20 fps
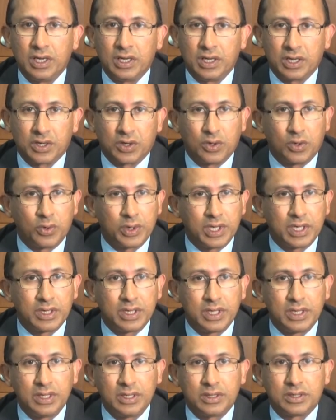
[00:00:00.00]

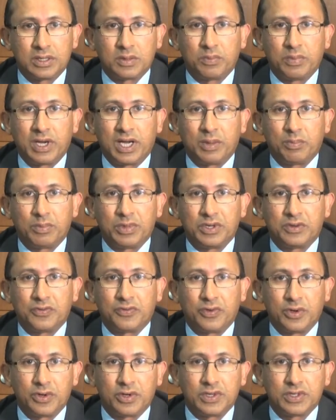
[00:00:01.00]
Accordingly, the Department
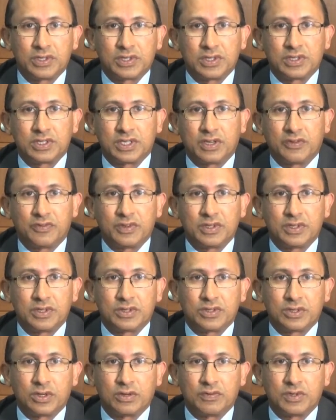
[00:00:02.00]
focused its
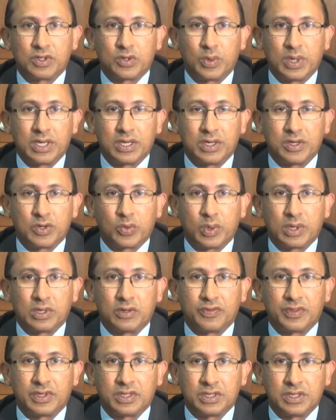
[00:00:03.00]
efforts over
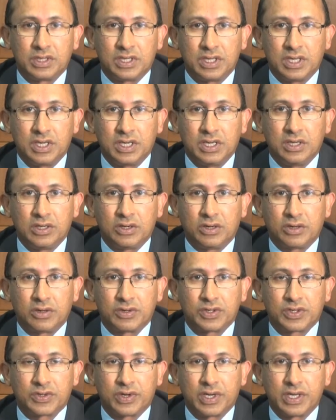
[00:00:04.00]
2012-13 on
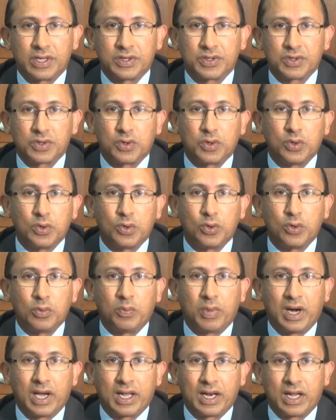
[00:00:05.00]
Australia's core
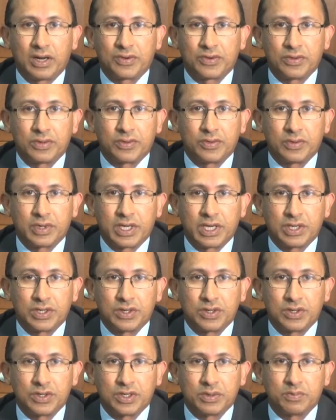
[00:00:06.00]
bilateral
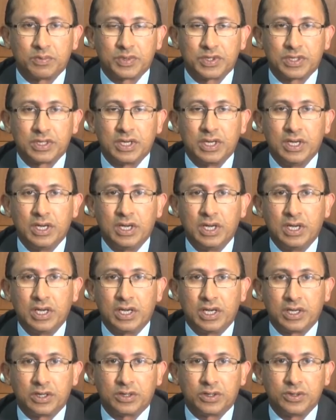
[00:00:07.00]
relationships,
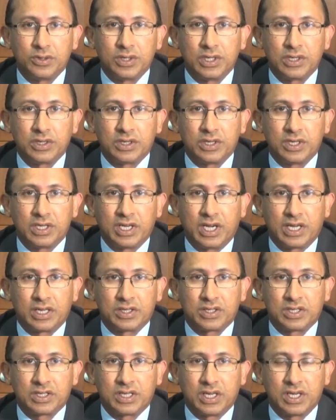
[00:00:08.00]
including the
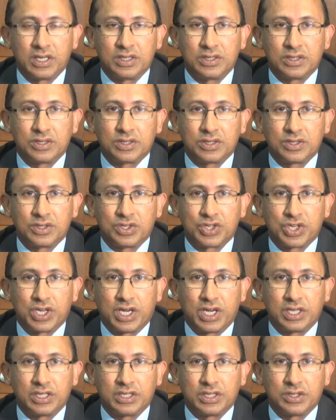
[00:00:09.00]
United States,
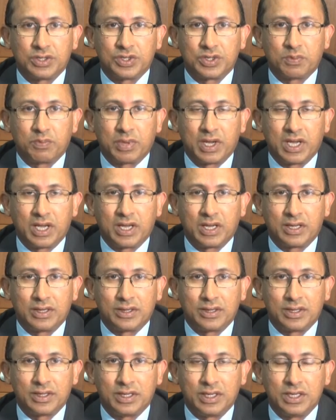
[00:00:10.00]
China,
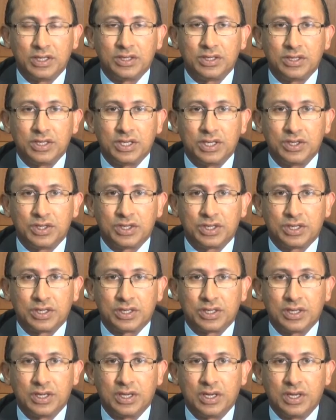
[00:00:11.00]
Japan,
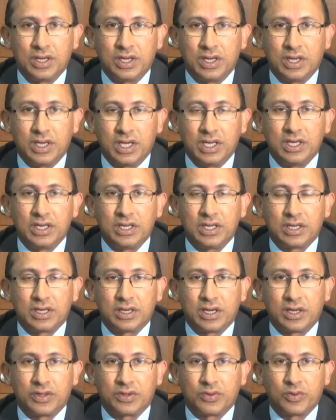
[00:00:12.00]
Indonesia,
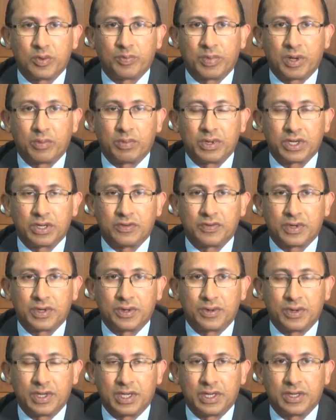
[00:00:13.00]
India, and the Republic of
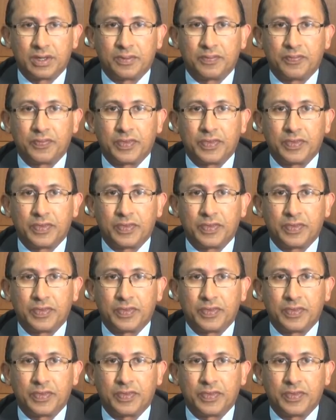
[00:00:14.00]
Korea.